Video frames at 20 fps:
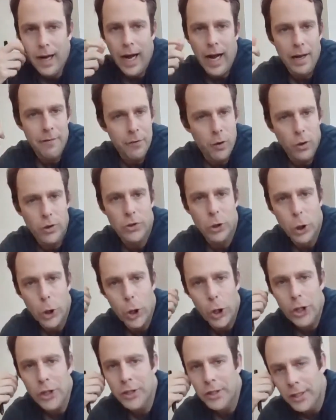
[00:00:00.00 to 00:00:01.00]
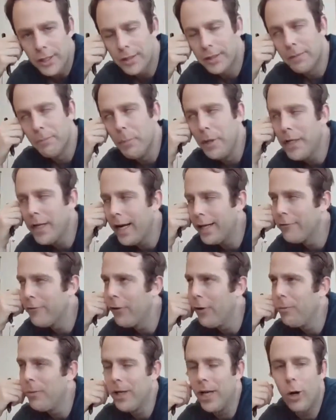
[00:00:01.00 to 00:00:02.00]
I've also learned this midnight
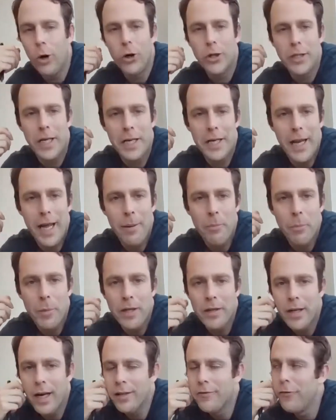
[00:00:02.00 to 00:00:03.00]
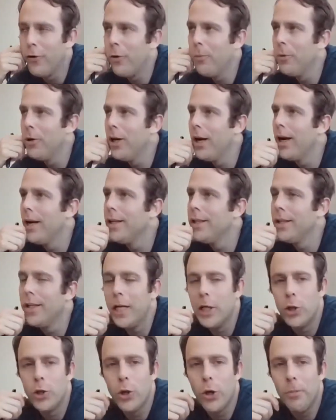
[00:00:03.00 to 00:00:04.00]
formula, or the name midnight formula
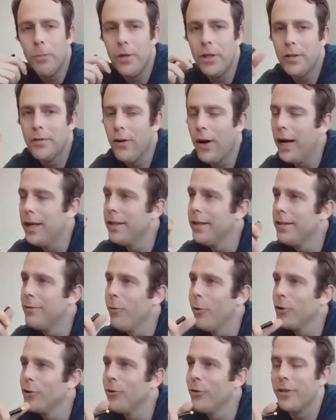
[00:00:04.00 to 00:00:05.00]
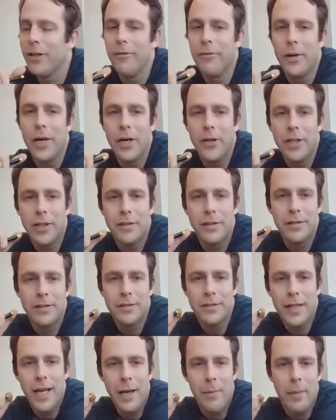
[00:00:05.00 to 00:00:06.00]
in Germany. So I was not aware that
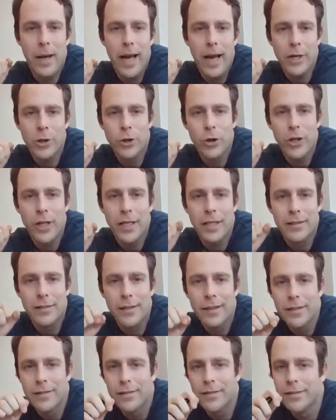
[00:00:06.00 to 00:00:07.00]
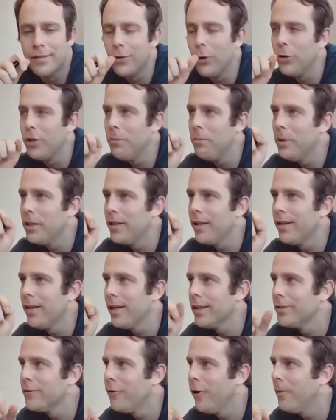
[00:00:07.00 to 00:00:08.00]
this name actually exists. So the
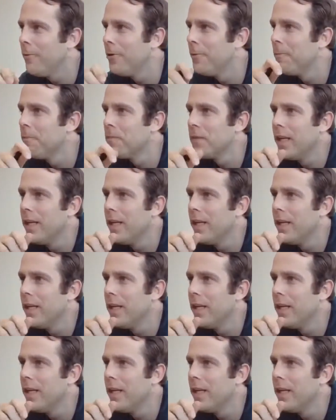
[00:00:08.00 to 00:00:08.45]
Mitternachtsformel